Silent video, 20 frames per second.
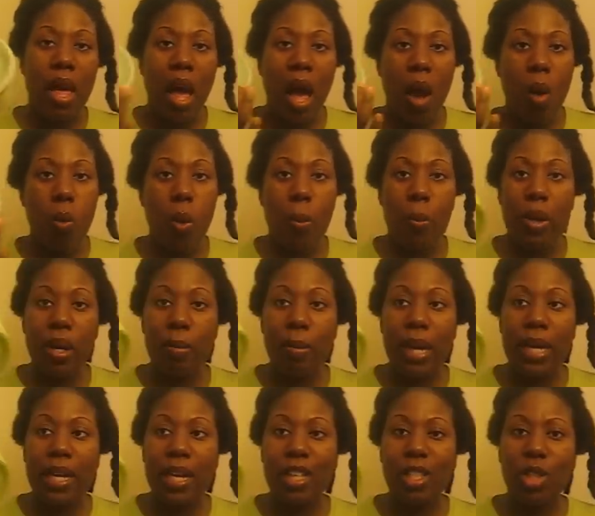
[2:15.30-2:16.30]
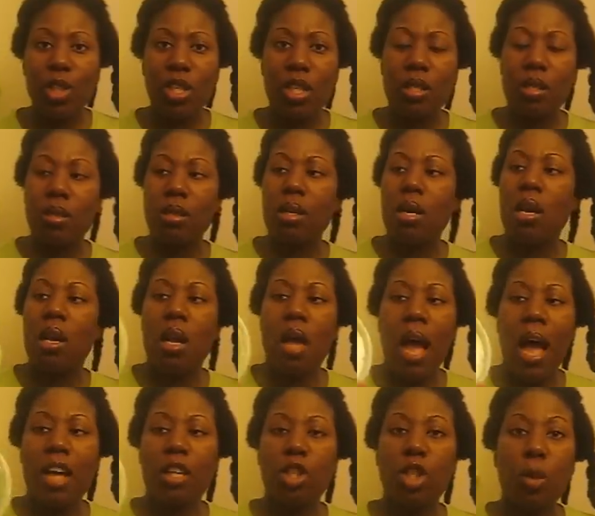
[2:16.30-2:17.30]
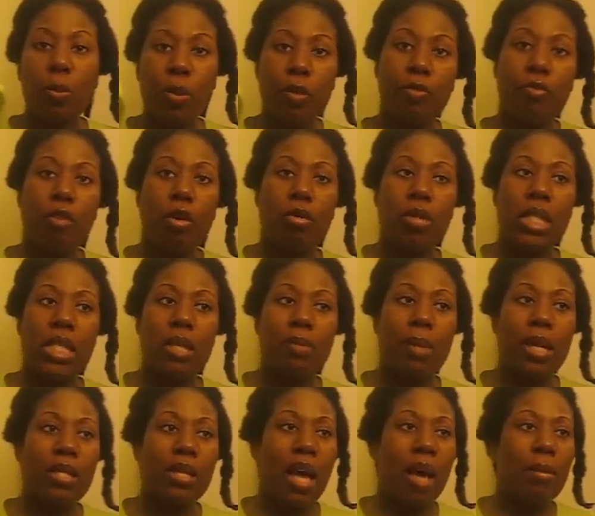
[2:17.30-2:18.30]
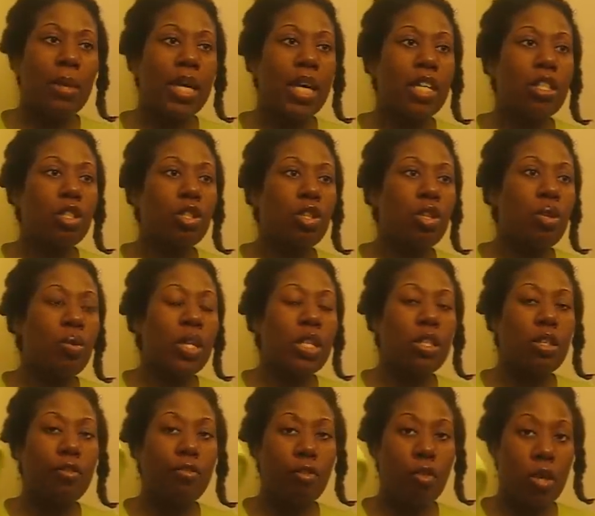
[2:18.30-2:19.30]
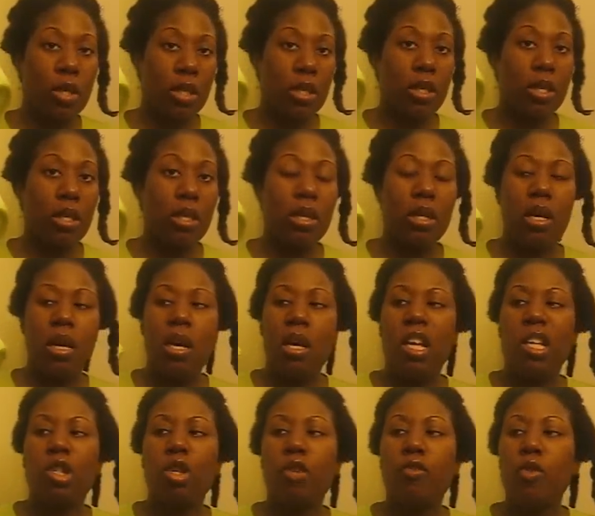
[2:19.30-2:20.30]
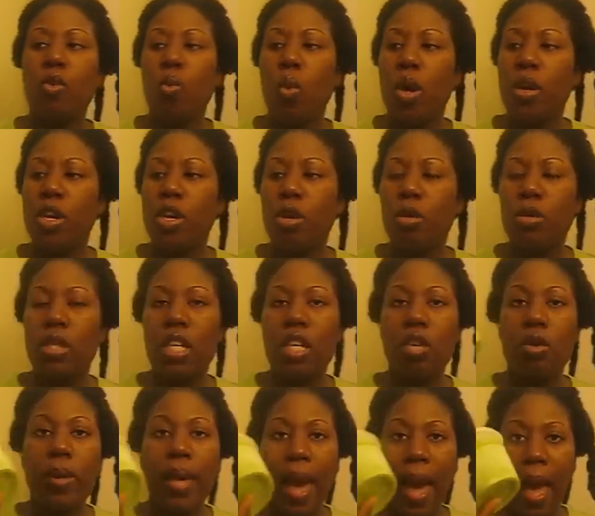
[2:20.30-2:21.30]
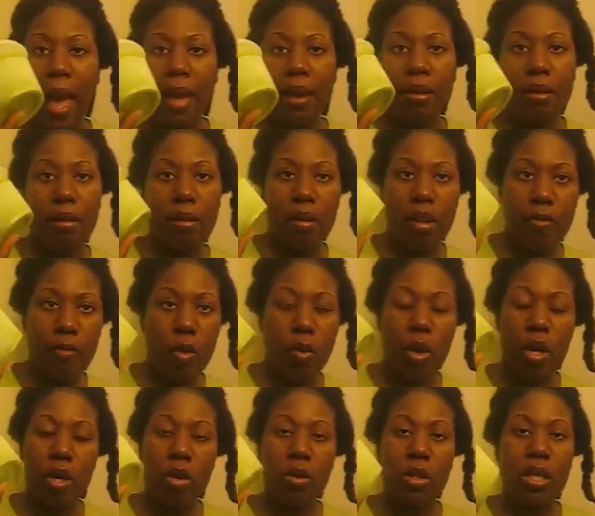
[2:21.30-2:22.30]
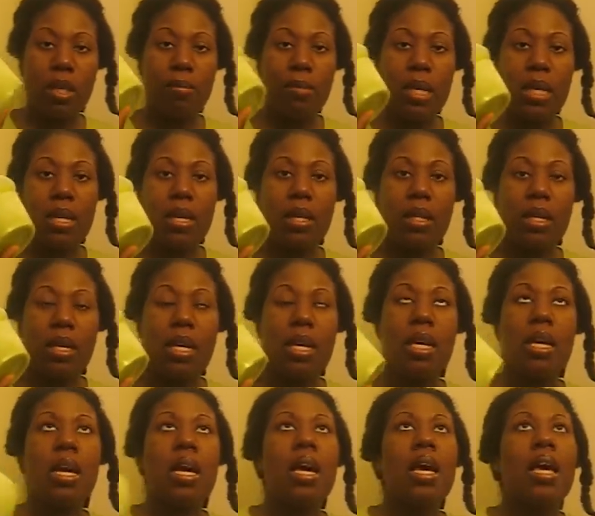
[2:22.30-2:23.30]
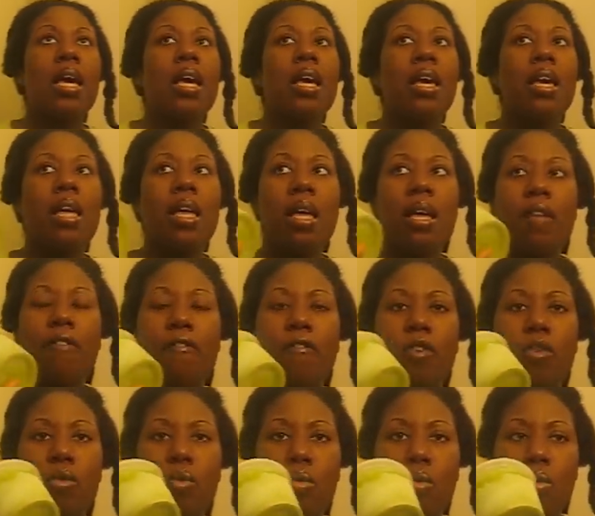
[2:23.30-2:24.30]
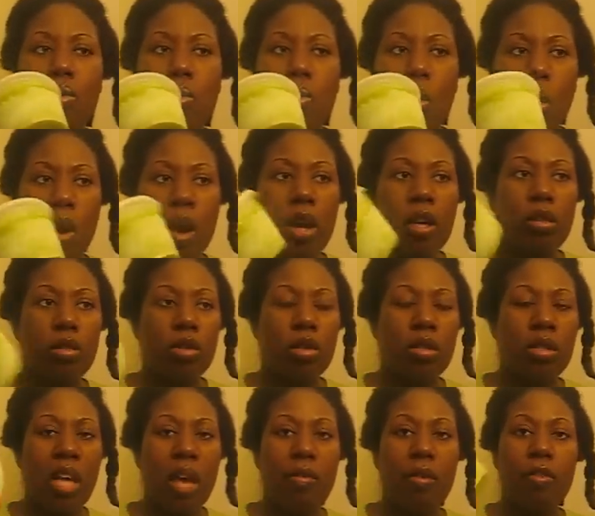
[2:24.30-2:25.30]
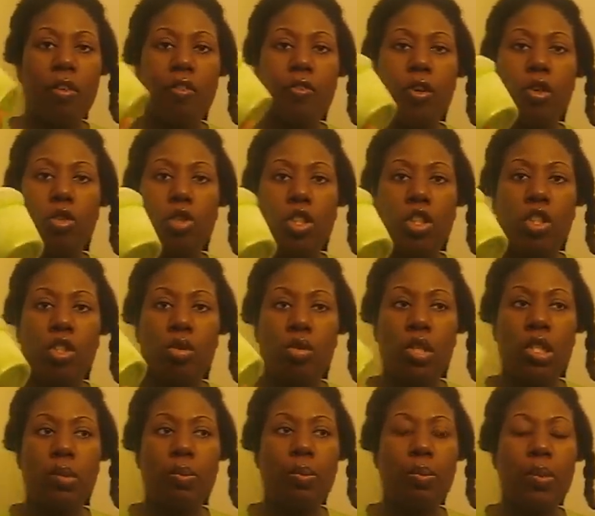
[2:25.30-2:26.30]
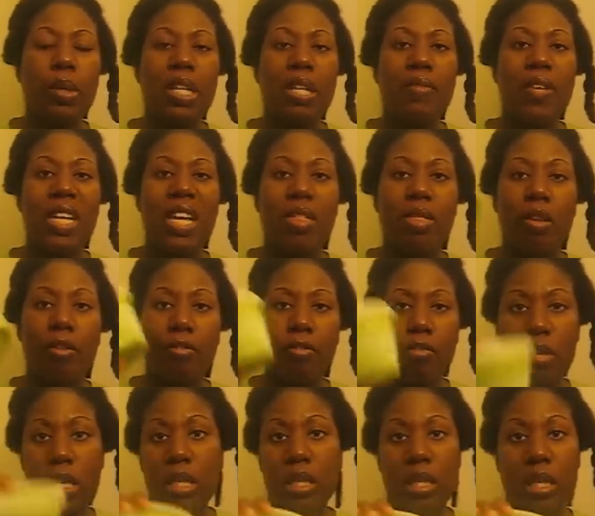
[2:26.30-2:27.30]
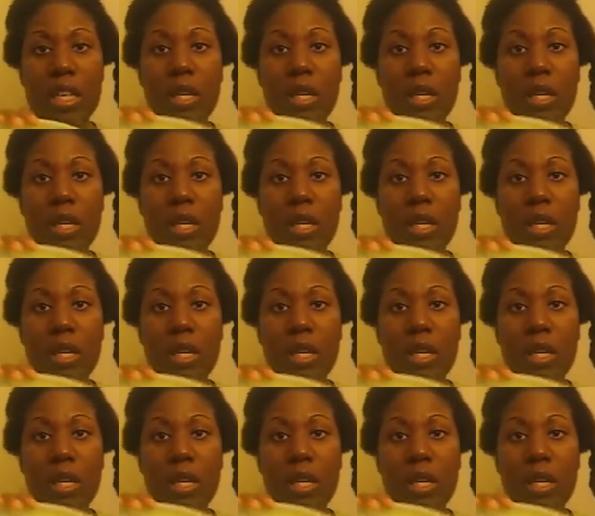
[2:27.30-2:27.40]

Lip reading: I whip it in my kitchen. I ship it frozen. By the time it gets to you, it's defrosted. So if you want to use it, you can. If you want to use it immediately. If you want to save it for future use, leave it in the freezer.